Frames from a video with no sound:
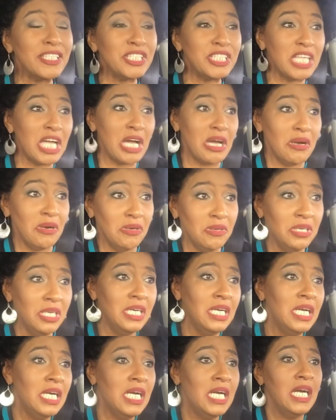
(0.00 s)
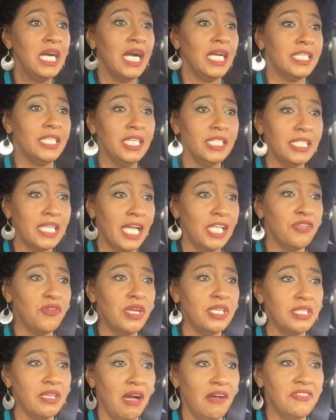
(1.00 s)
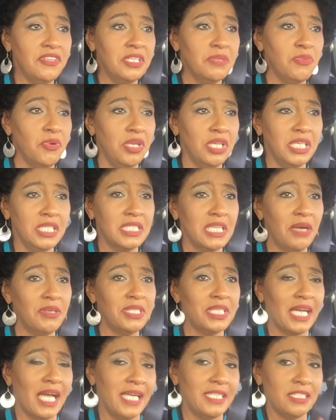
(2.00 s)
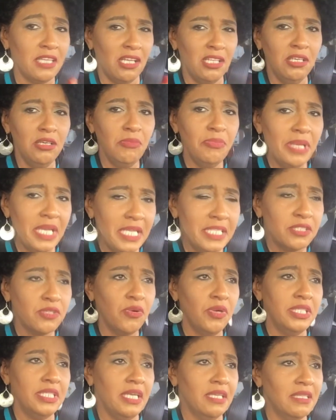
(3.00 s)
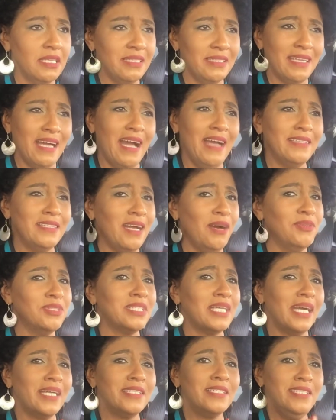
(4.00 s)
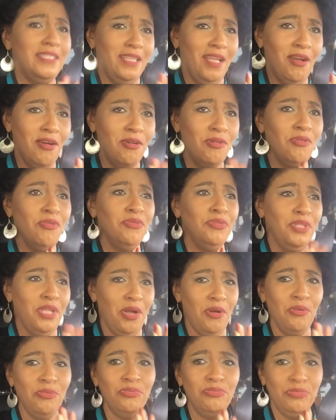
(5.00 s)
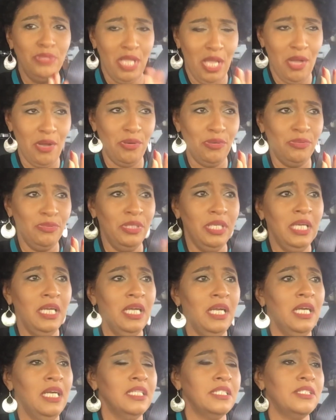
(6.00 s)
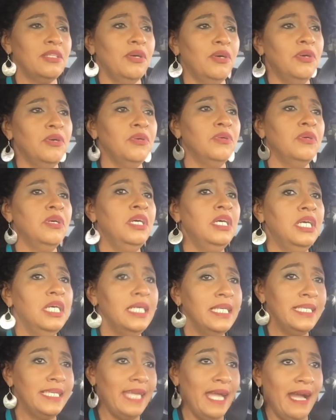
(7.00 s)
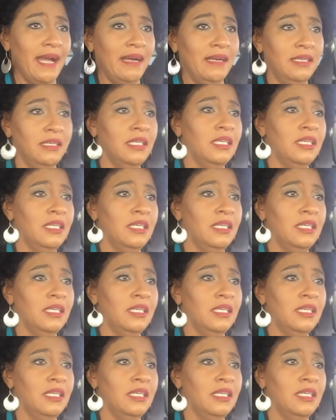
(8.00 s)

So, I took that dress off this morning because I was like, I saw little beads going down the side and I was like, no, no, no. So, yeah.